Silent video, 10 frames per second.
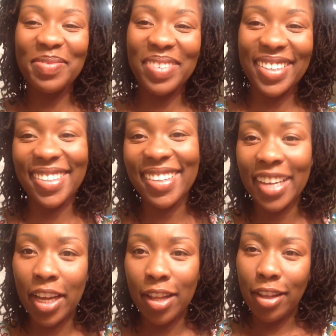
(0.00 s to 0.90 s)
But
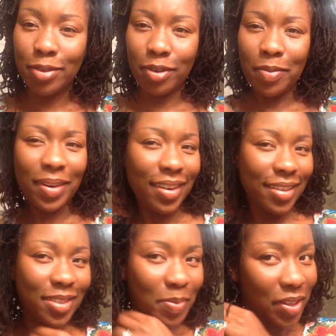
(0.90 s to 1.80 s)
that's what everybody
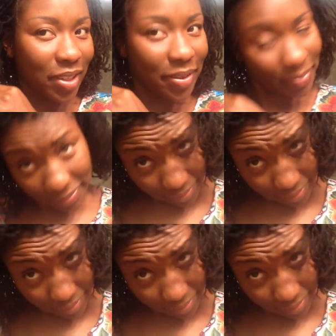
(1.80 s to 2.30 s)
does, so I'm gonna do it.